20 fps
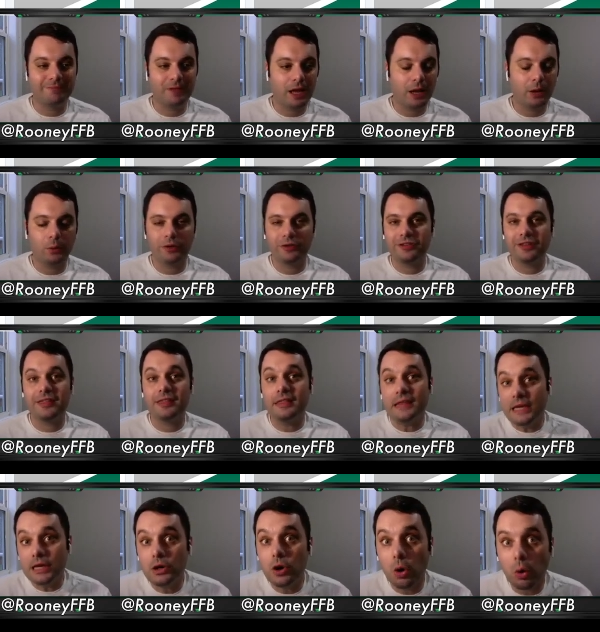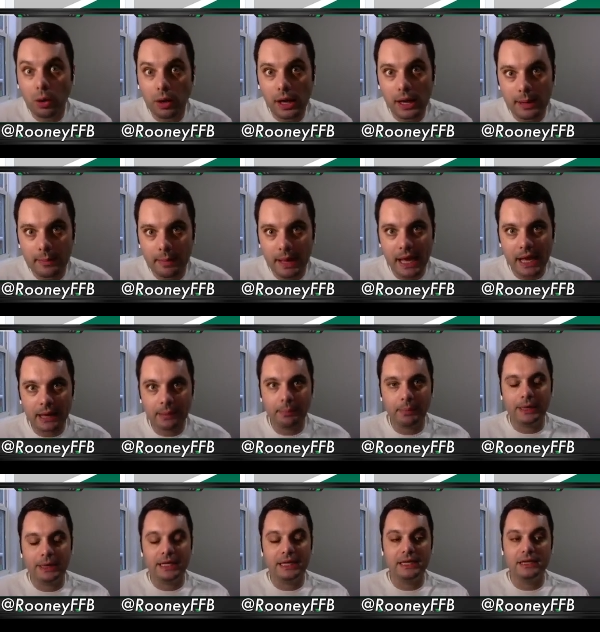I don't want to say the goal line back,
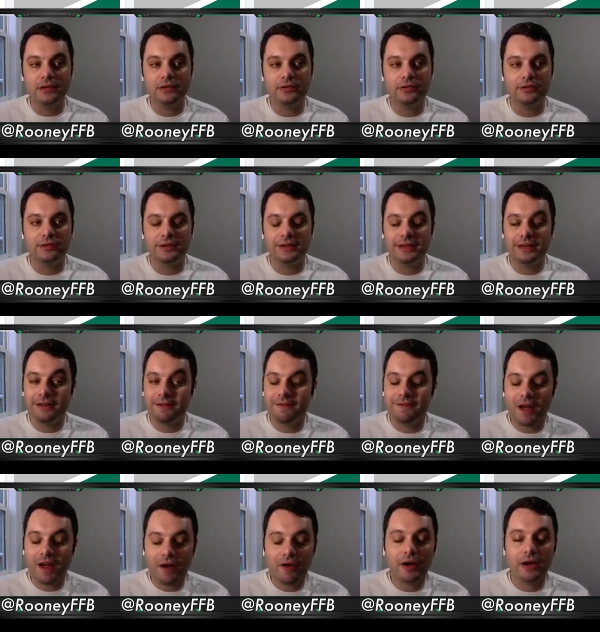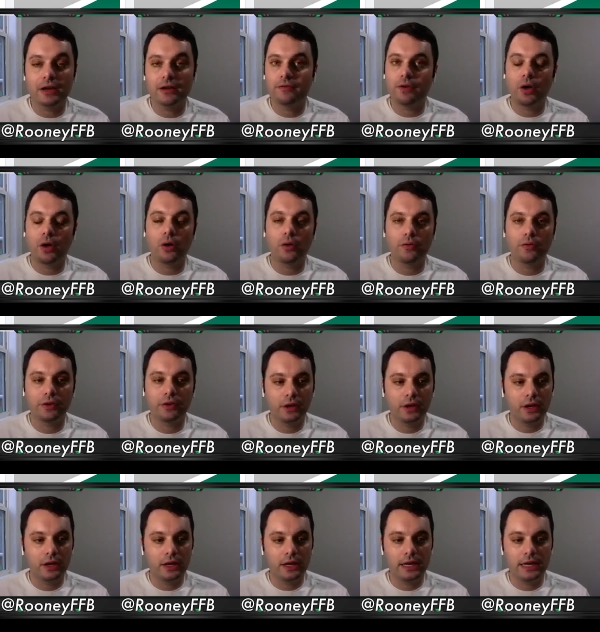but he is very involved
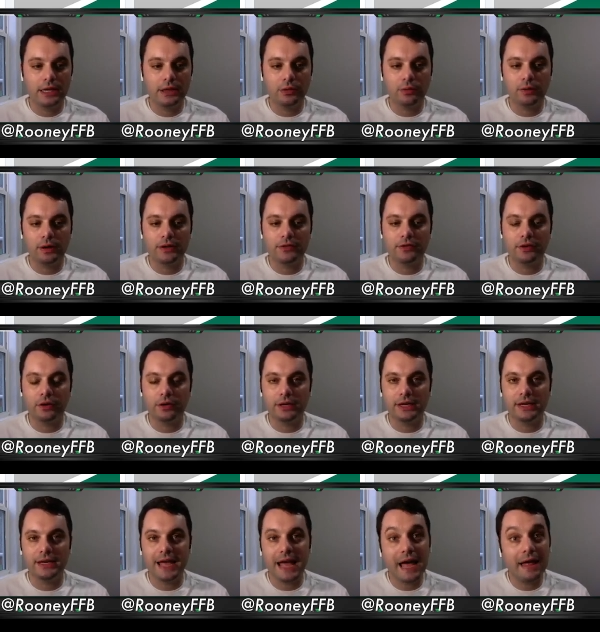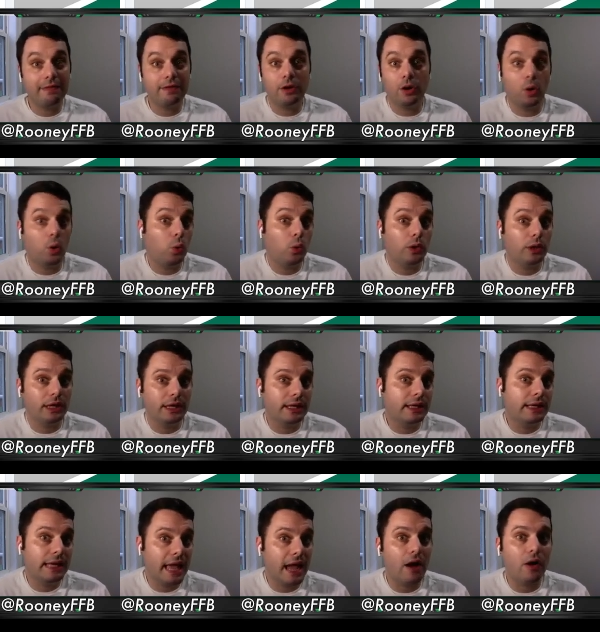in the red zone. He had the only
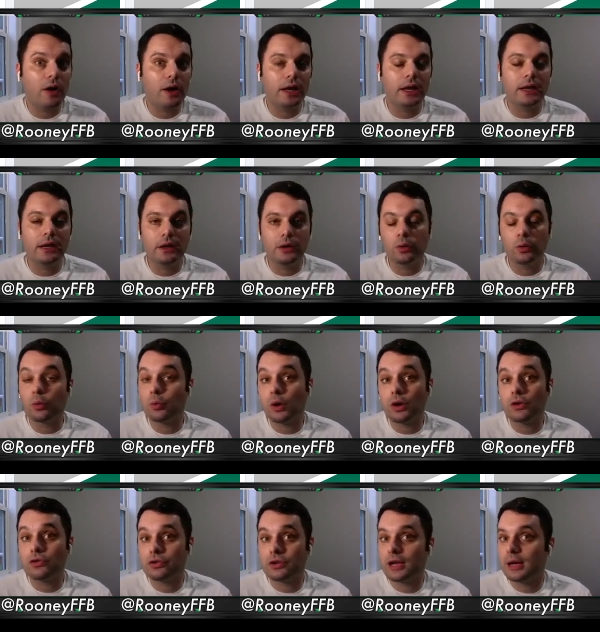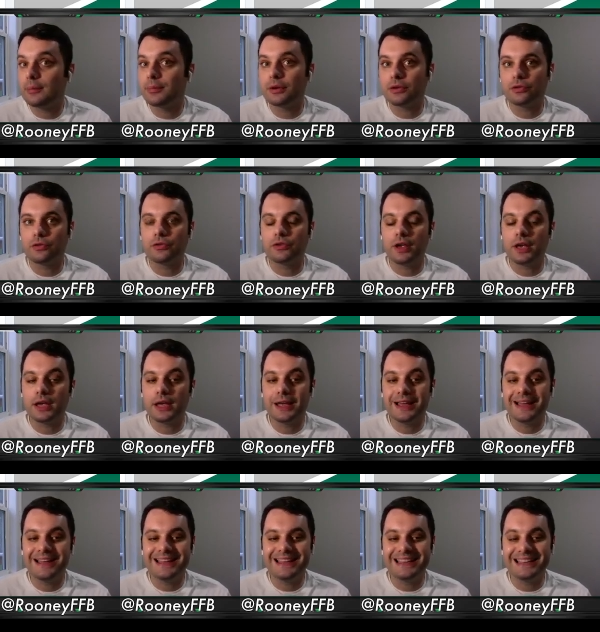carry, or rush attempt, I should say,
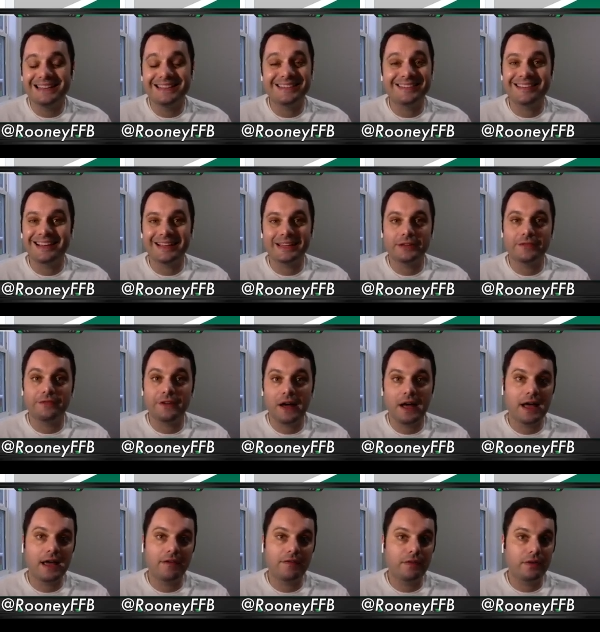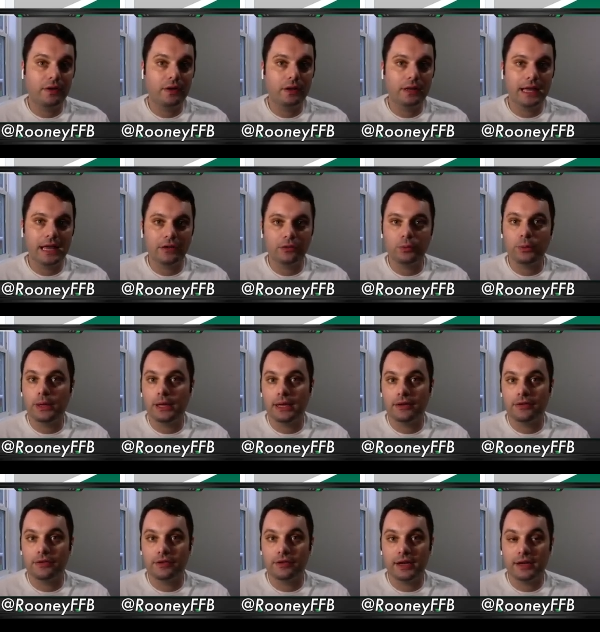inside the five last week
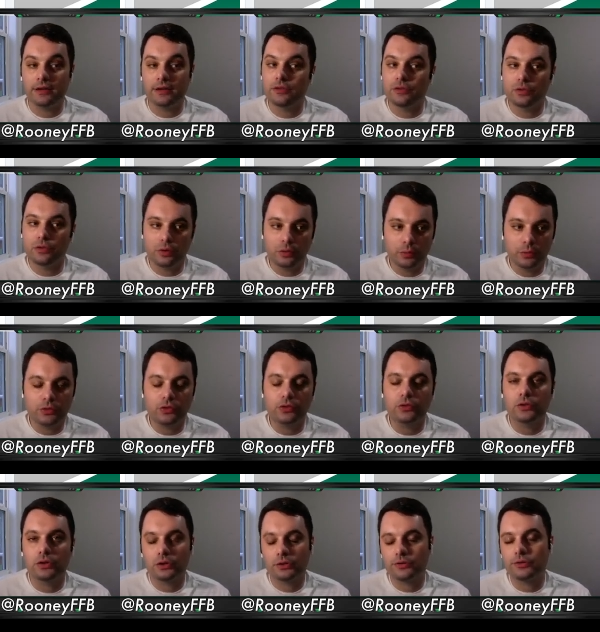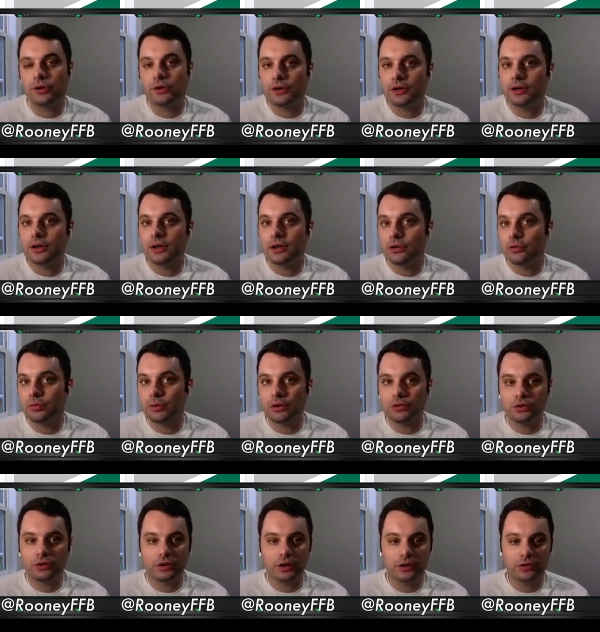against the Titans, which turned into his
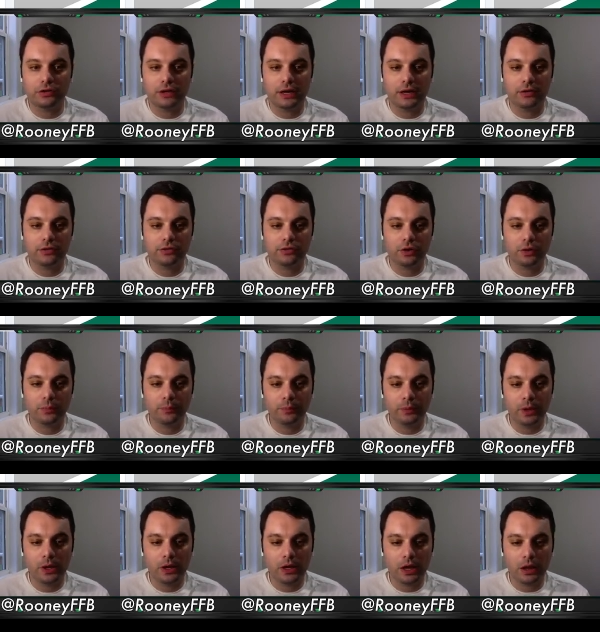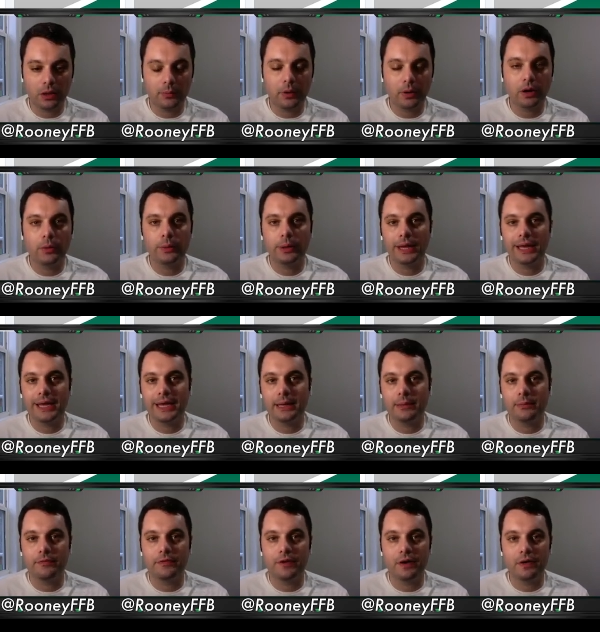rushing touchdown. So Kyler Murray would like
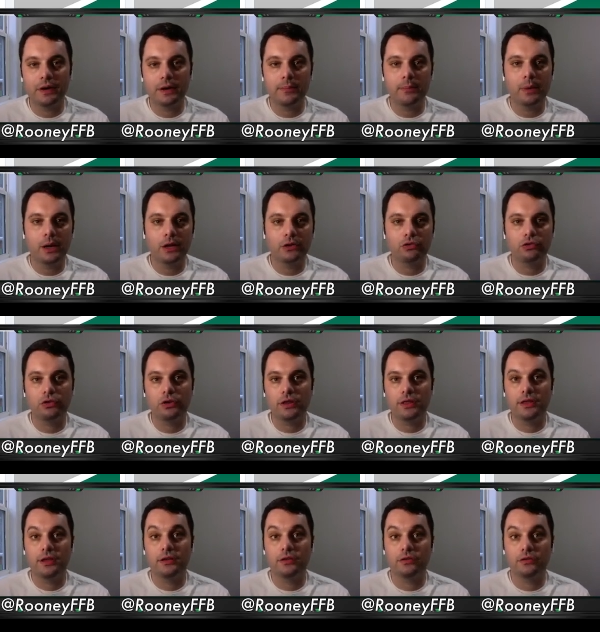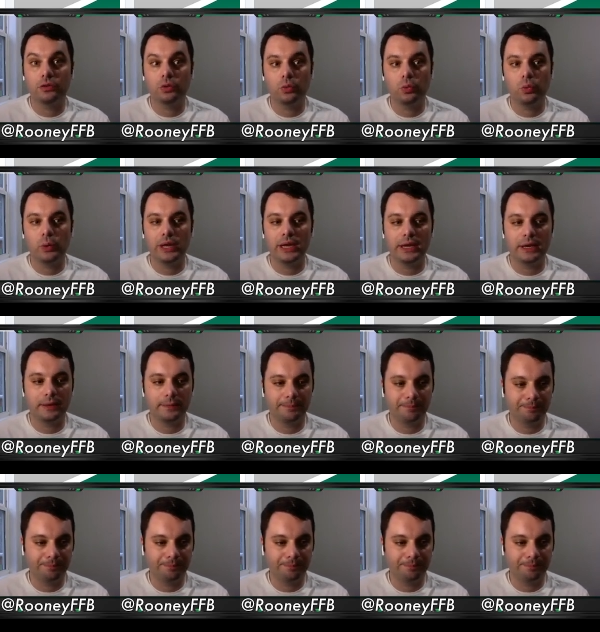him very much this week.